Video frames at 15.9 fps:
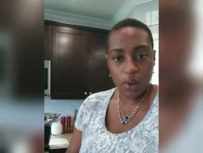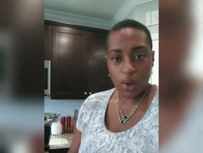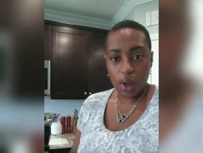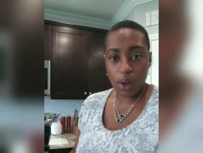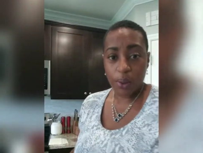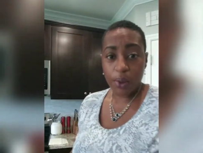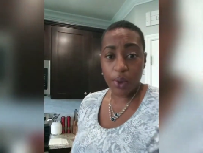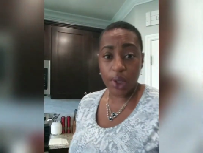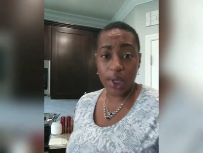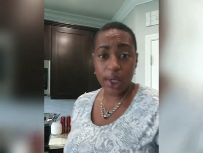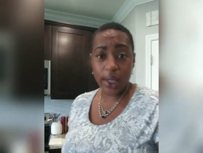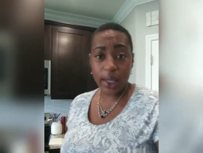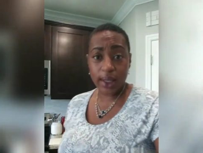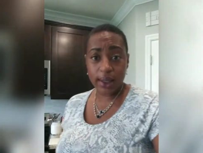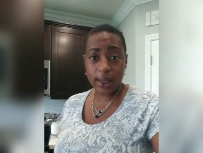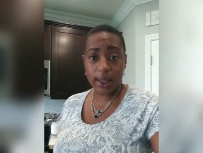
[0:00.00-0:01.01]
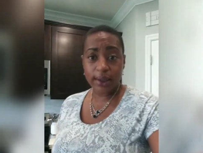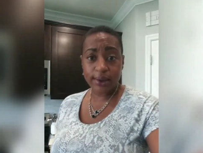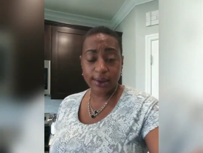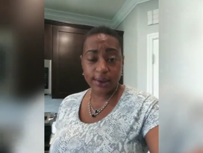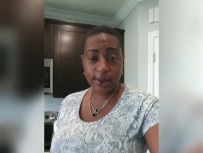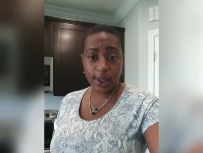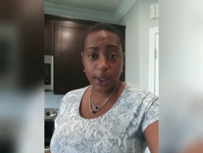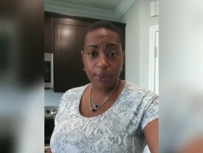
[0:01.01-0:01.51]
I'm going to let that
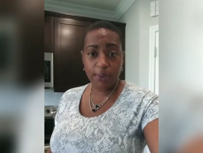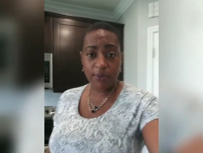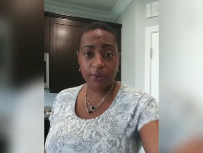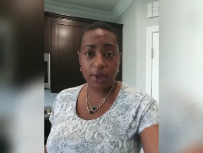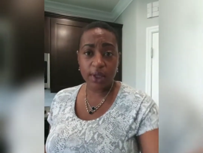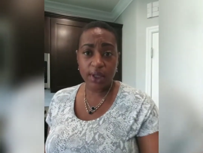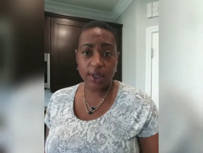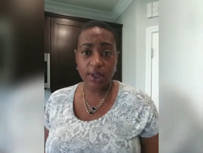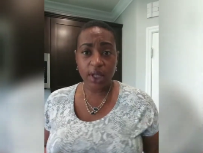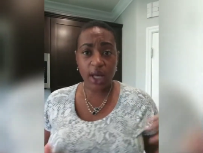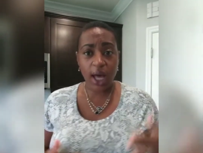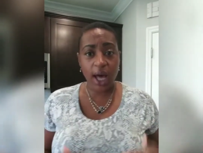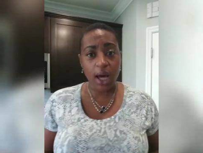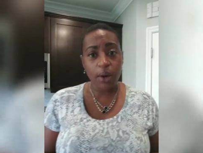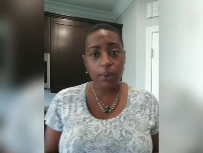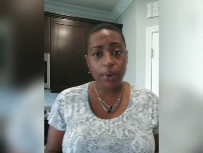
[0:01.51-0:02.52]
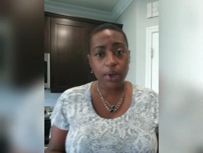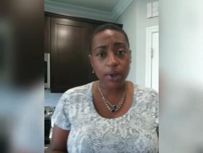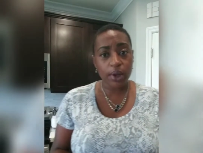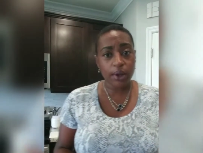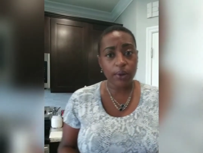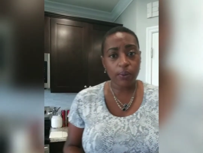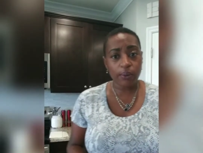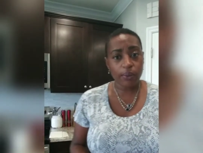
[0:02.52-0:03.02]
steep for at least an hour,
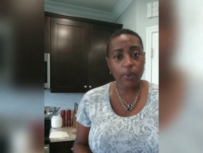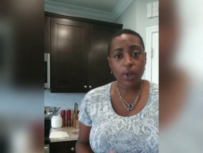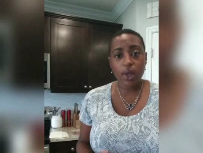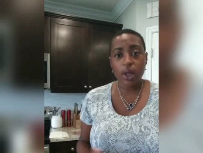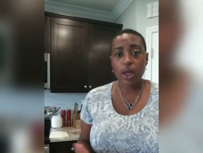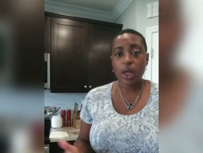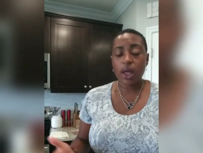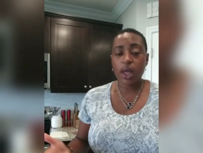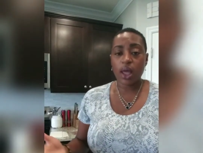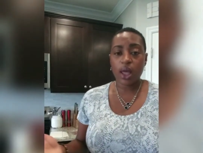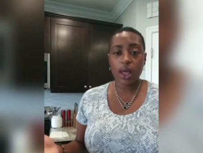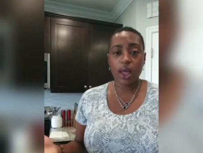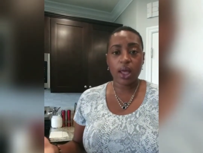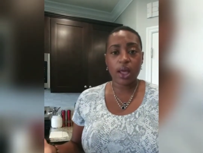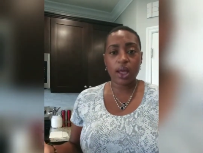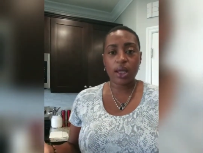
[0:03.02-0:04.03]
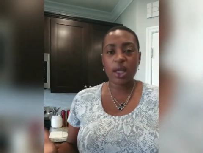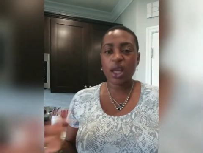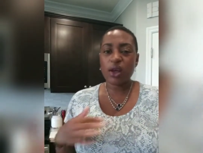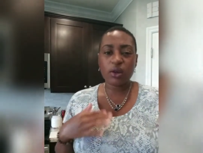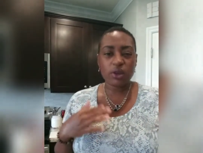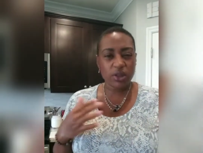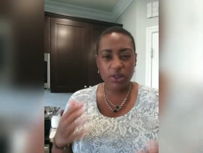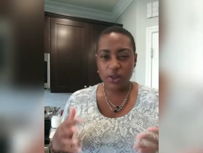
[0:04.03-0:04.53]
and
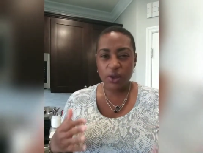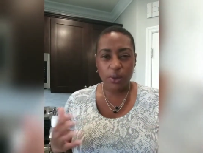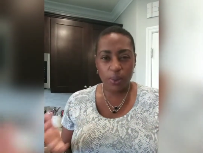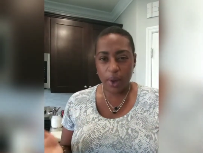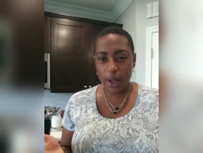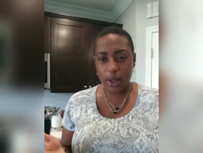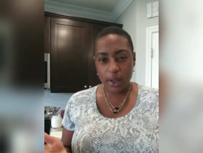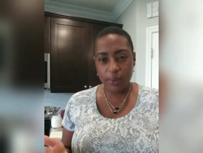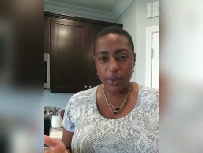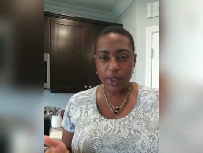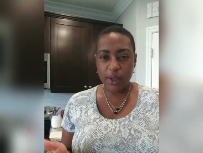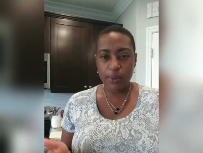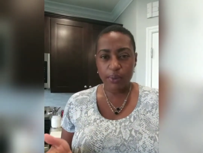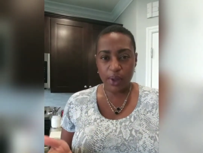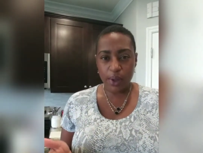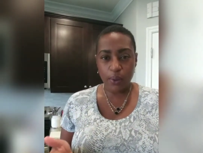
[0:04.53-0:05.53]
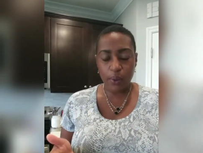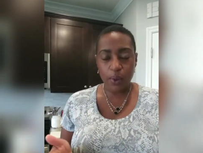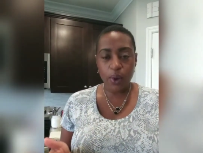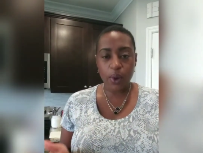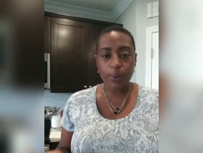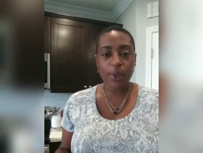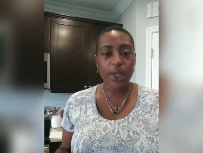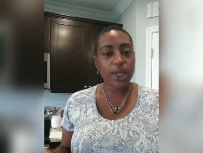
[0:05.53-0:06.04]
it'll still probably be a bit
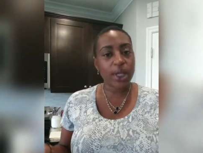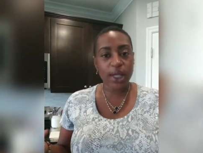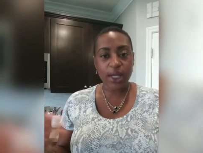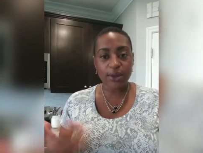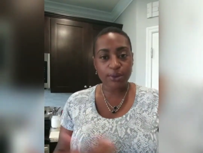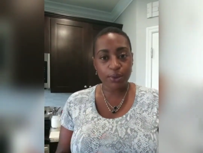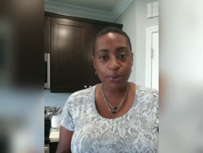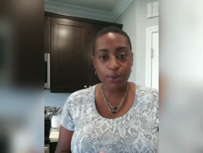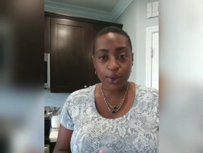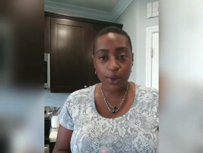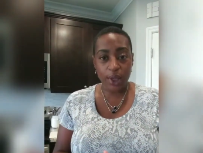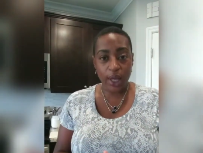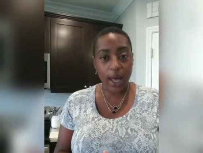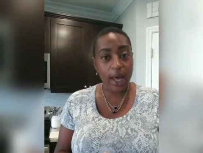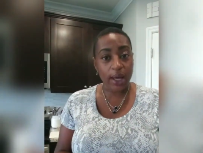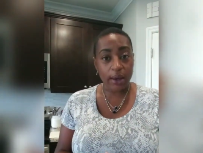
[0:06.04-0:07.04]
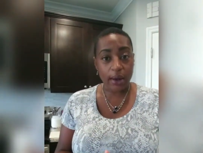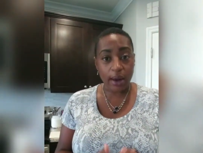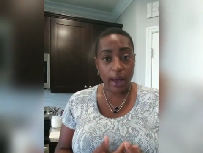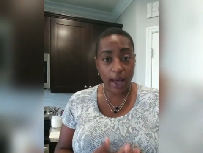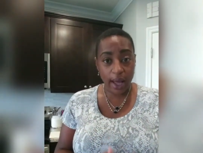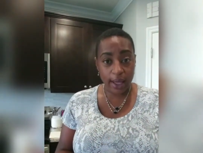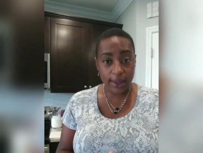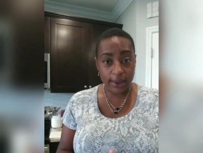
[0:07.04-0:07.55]
warm, and then that's when we're going to add our
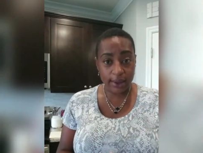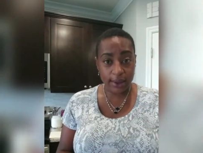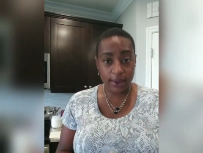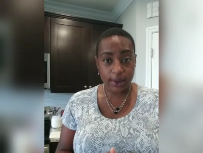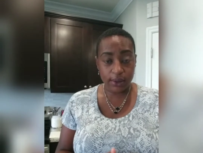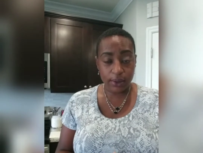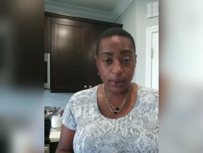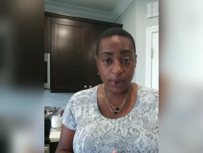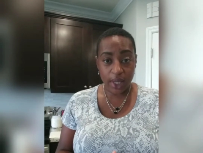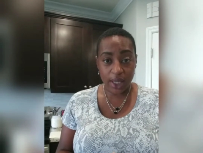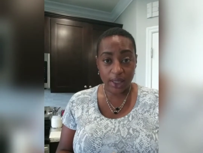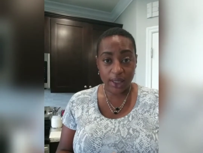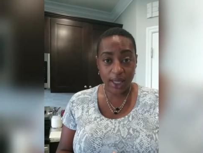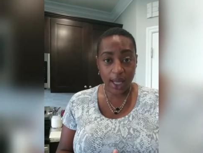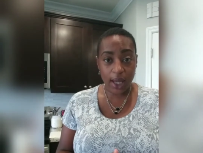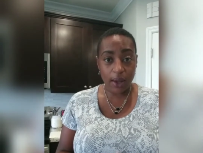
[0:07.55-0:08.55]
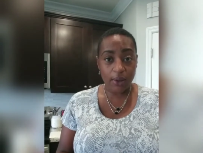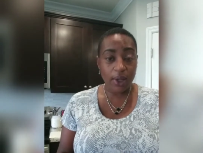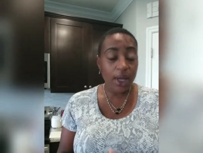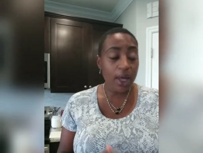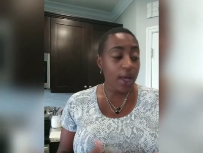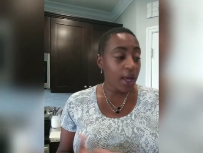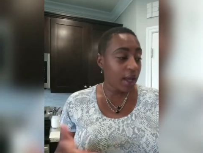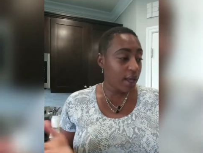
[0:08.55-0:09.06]
ice to cool that down.
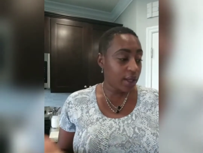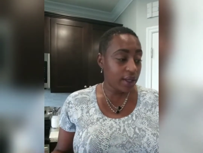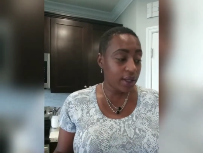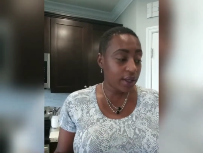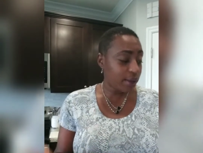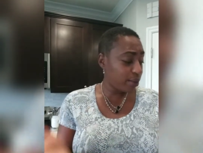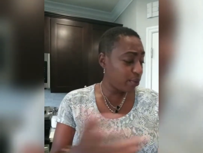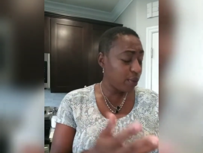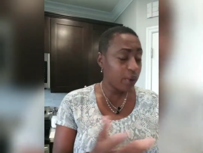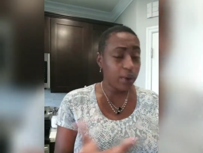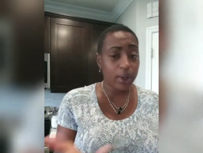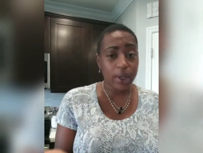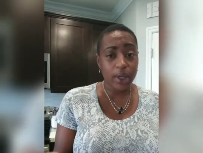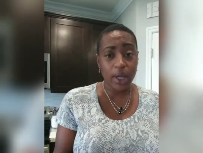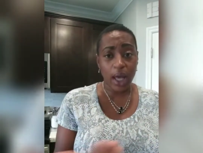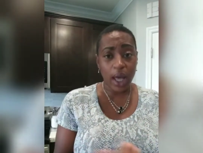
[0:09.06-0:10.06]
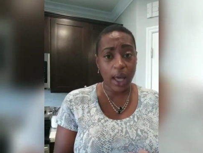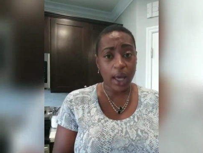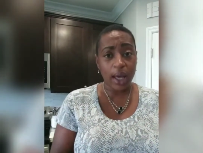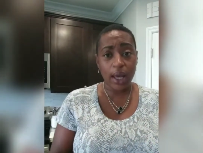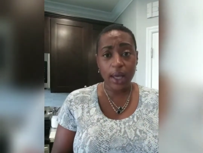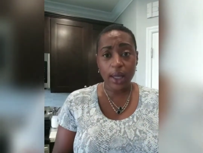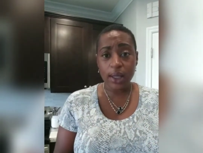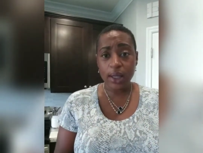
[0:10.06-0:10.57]
And then we're going to
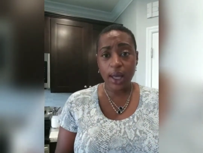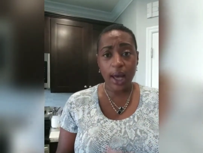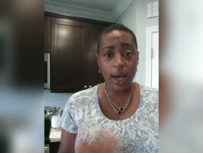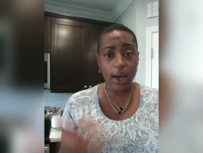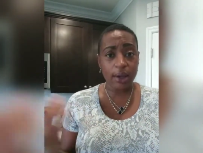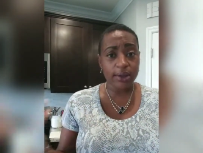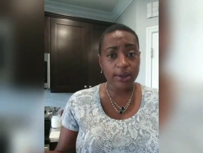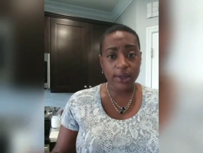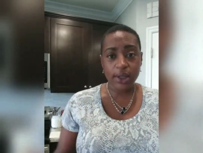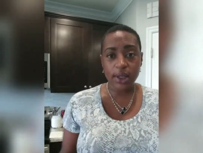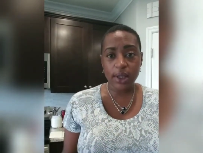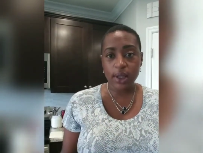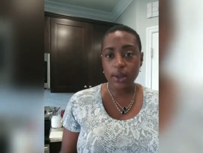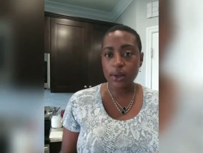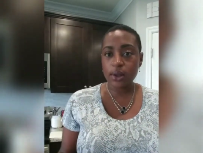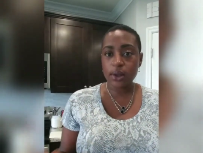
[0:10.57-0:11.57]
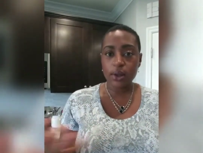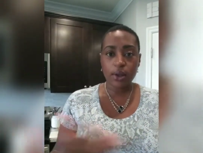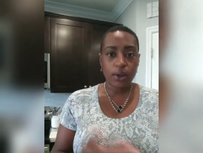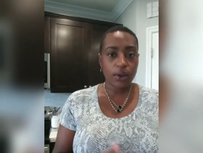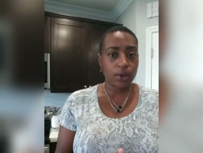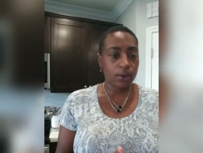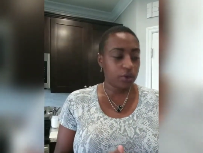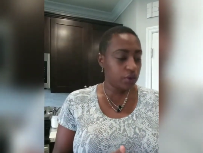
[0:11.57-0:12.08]
add our tea
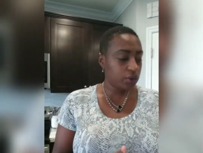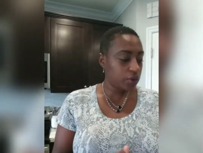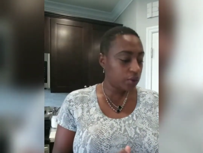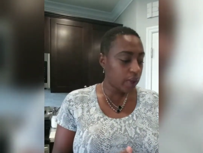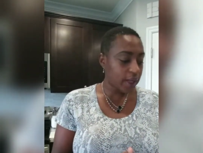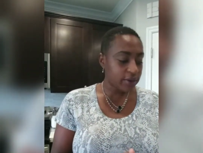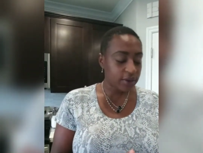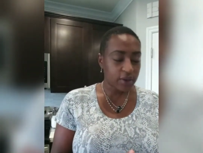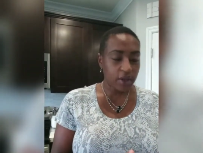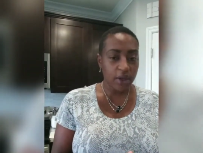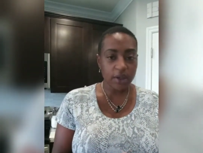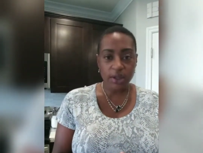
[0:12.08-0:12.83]
to our starter